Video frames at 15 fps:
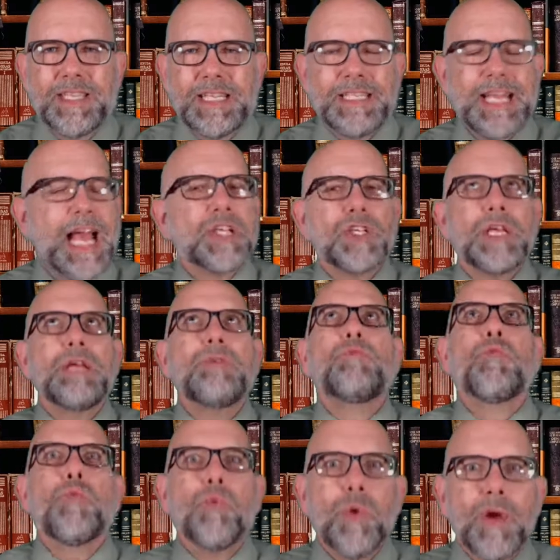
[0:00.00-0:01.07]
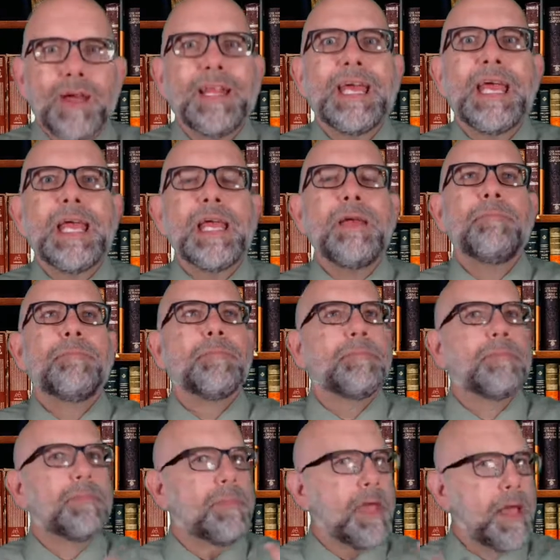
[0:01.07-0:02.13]
It's actually really
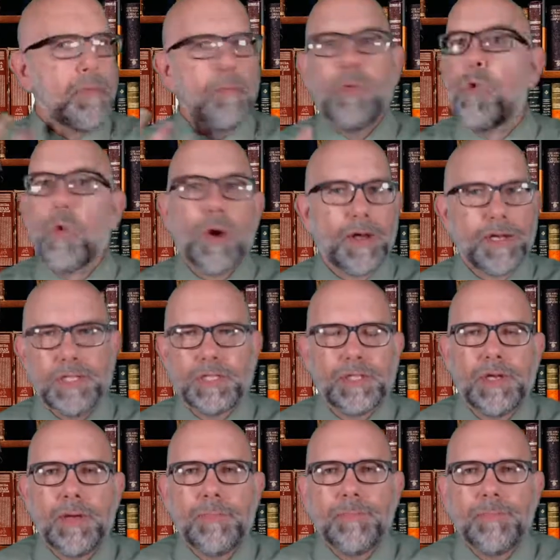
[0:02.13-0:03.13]
important.